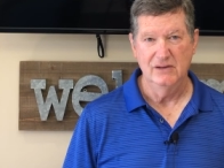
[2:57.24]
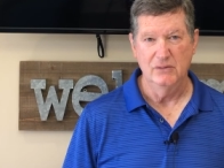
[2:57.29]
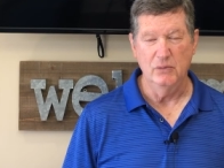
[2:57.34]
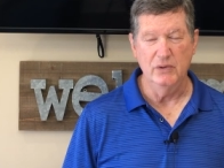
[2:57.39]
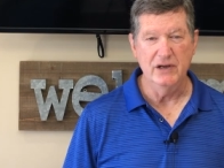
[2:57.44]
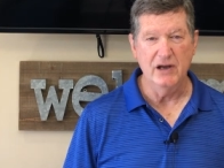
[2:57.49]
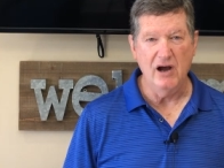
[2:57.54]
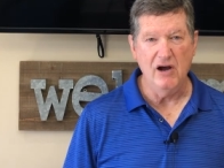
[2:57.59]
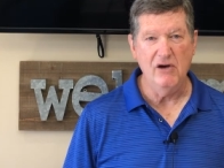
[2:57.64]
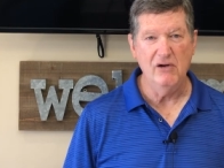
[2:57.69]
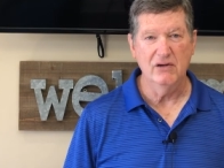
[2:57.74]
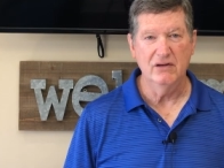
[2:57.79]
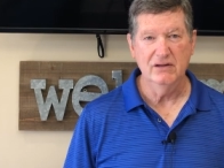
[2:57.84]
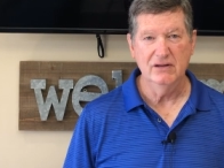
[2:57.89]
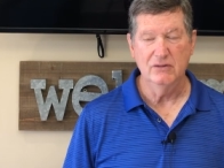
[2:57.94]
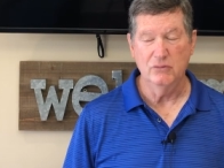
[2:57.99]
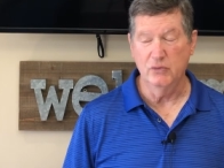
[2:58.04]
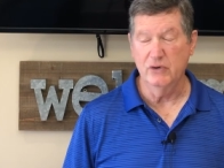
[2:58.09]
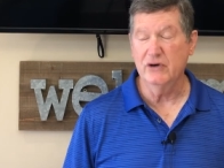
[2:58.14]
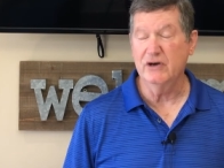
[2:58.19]
We
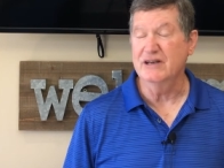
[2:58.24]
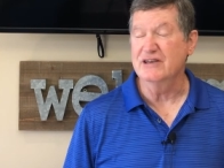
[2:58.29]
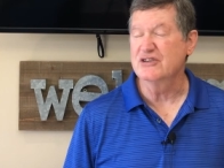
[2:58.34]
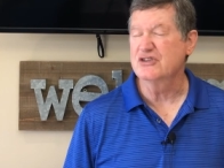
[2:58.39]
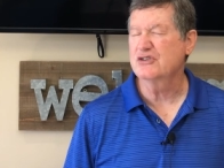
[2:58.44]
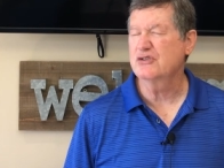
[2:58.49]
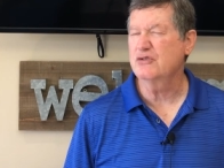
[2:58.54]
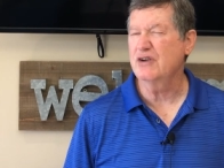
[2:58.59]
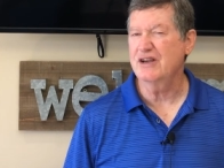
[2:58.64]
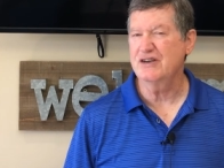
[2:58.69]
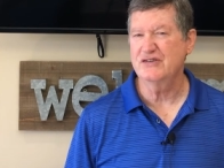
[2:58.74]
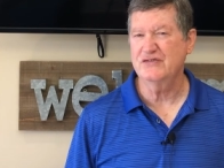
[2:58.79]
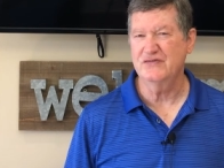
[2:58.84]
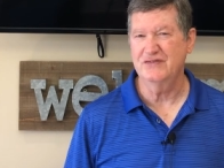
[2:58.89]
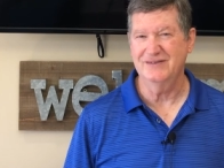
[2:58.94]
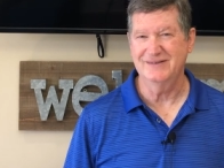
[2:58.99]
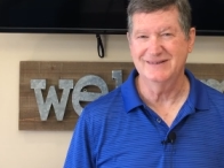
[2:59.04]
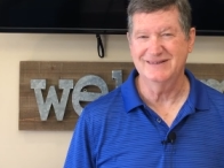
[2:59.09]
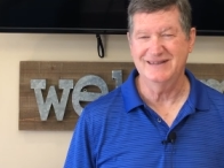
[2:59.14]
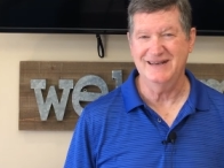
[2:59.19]
all, we're in
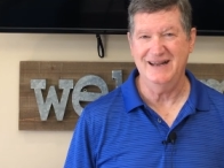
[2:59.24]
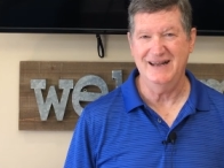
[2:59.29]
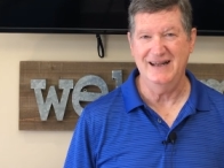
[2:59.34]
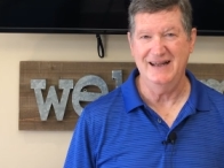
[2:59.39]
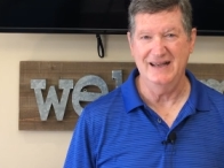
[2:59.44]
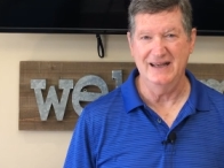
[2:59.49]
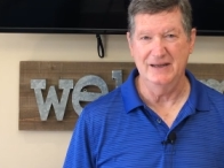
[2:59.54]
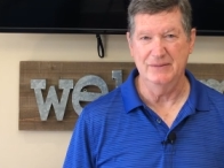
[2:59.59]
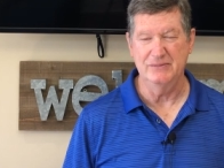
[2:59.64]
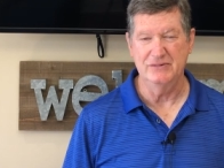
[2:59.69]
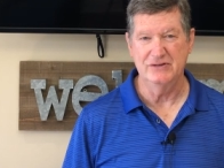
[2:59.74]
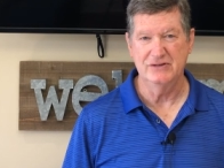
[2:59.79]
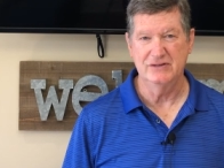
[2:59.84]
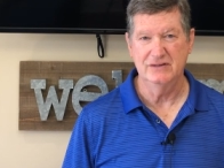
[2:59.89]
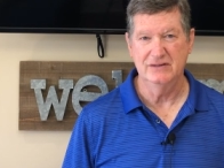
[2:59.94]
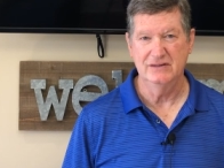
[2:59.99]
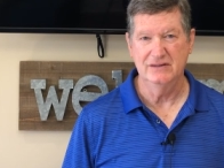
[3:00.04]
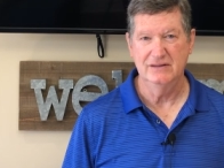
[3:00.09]
stressful times.